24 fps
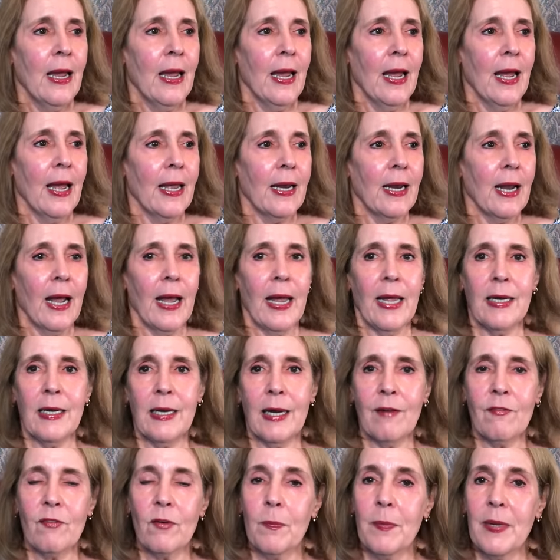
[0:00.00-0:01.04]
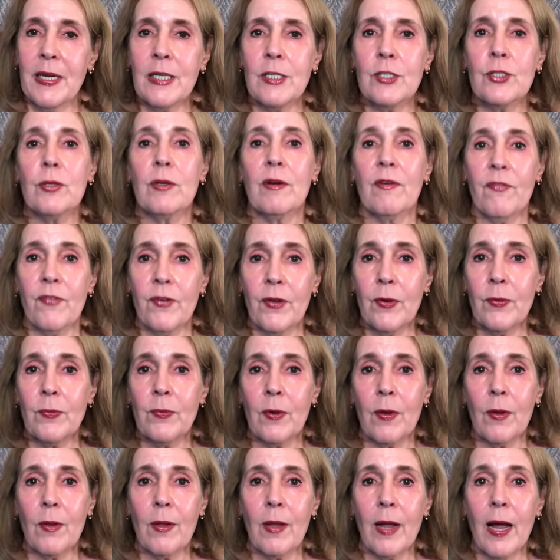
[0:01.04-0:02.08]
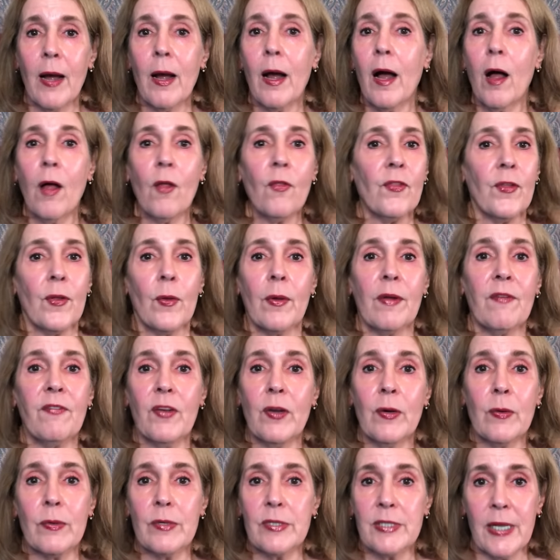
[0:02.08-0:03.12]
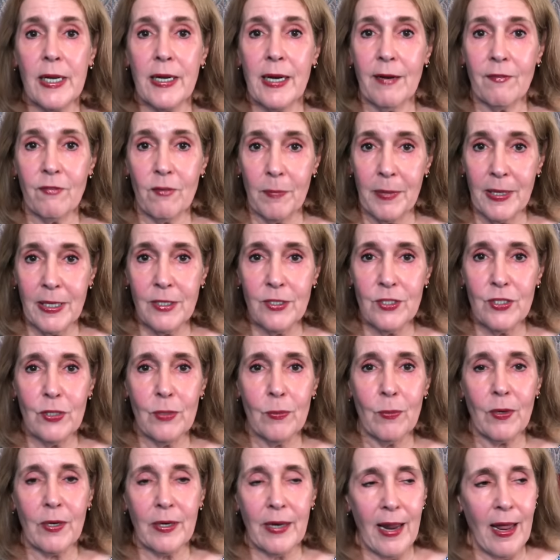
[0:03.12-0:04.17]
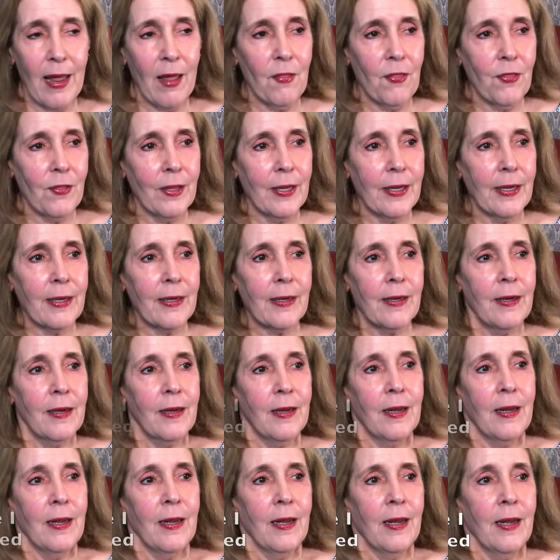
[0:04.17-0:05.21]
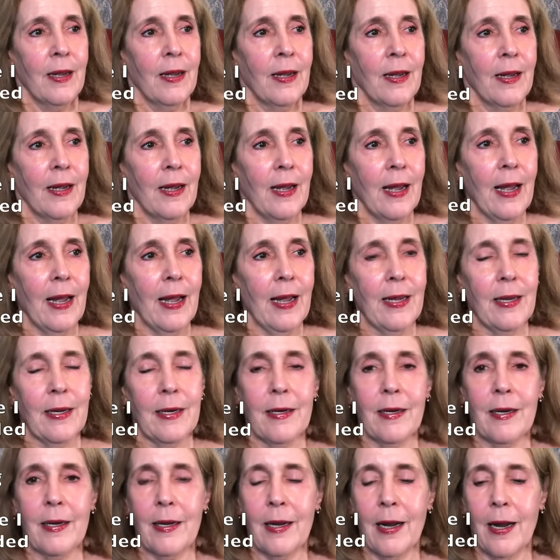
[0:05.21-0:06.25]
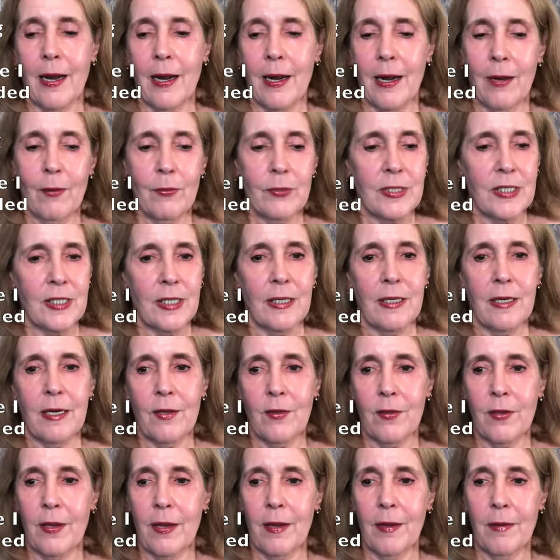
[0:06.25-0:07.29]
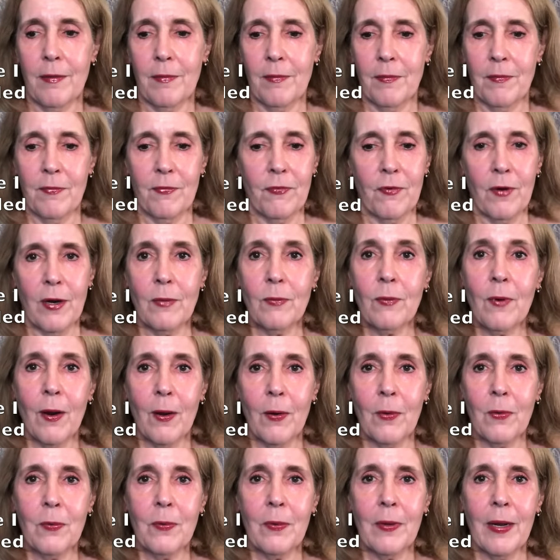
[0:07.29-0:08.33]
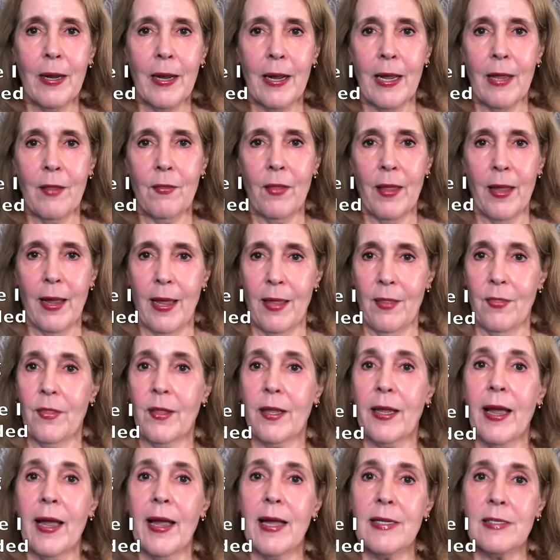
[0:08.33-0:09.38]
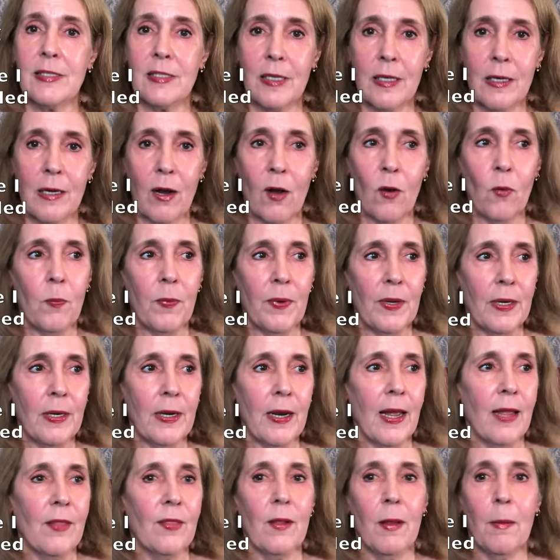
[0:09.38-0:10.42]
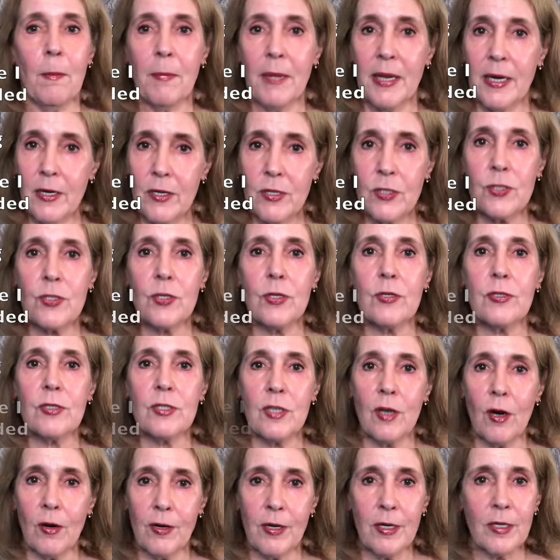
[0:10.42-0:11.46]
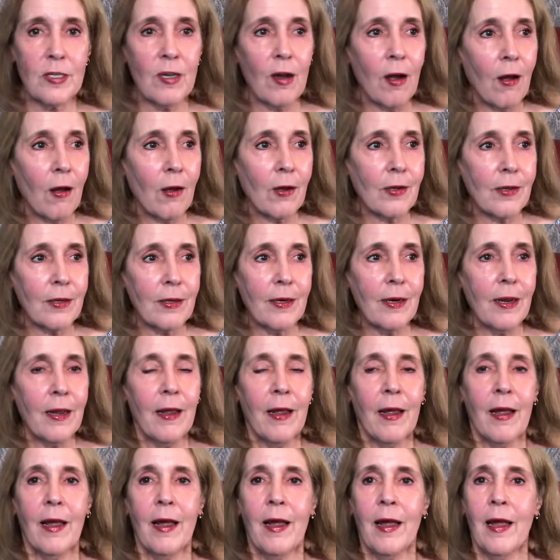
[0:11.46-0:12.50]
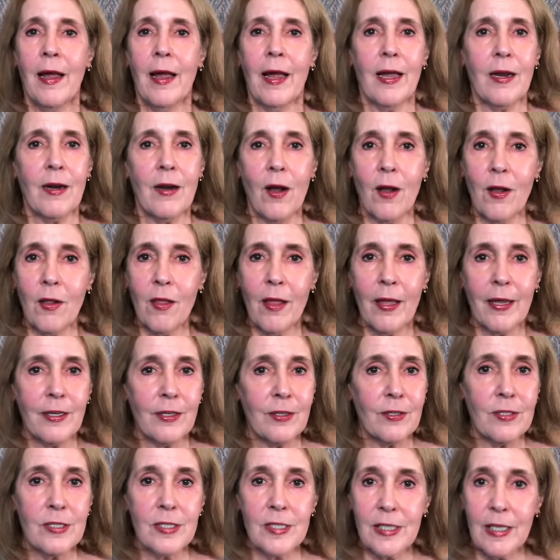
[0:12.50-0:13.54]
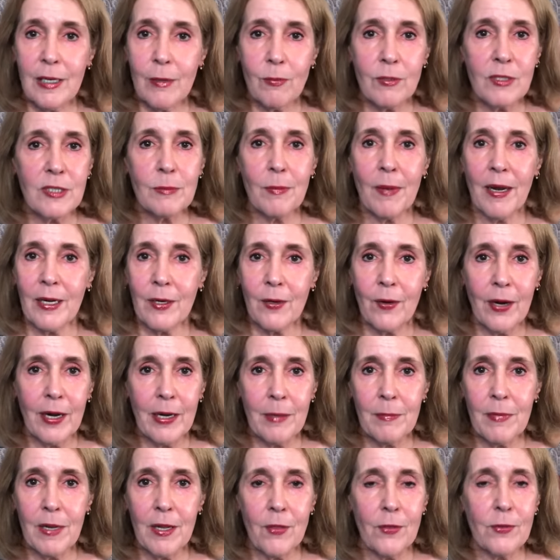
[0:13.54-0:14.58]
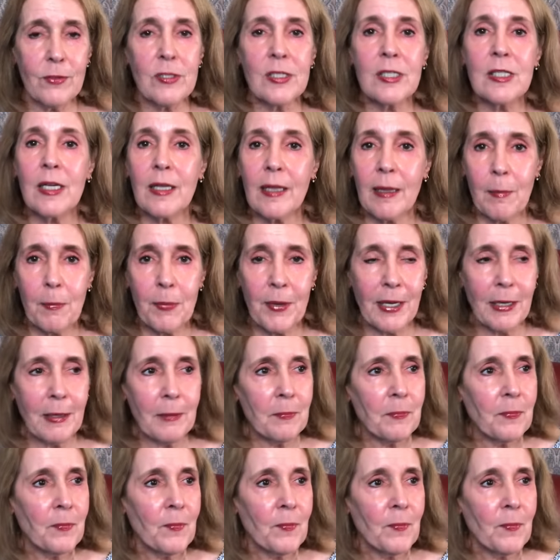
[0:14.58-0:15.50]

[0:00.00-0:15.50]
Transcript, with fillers: and I had never been to a funeral. I, all the only funerals I'd ever been to were Catholic, and I was sitting in the front row, and they had the casket open, and the minister started talking, and all I could see was my grandmother sleeping.